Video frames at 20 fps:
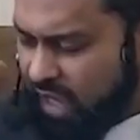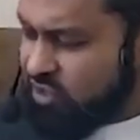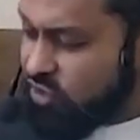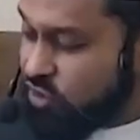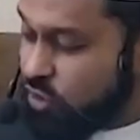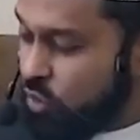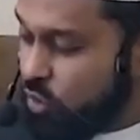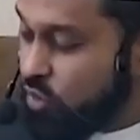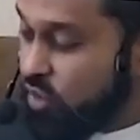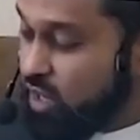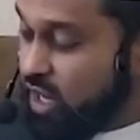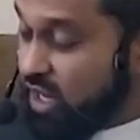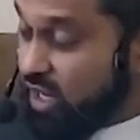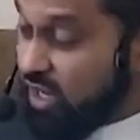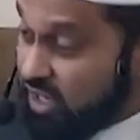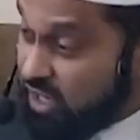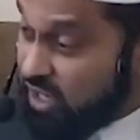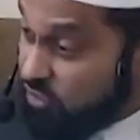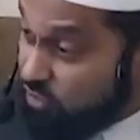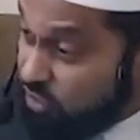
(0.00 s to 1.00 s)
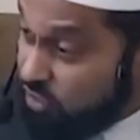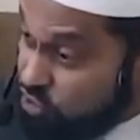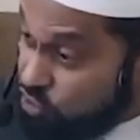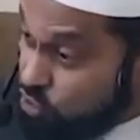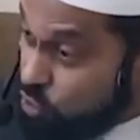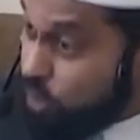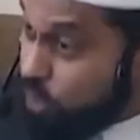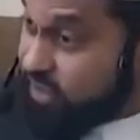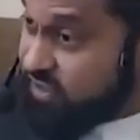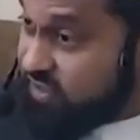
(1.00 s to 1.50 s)
And so he
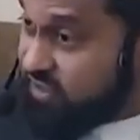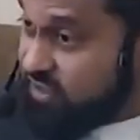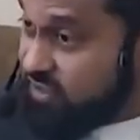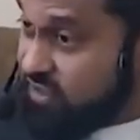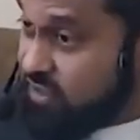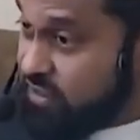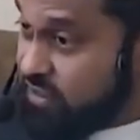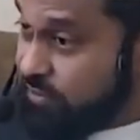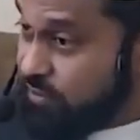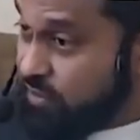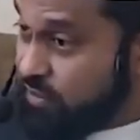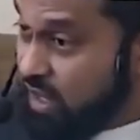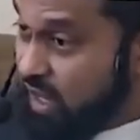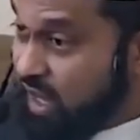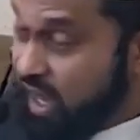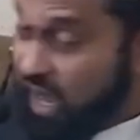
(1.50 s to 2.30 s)
rejoiced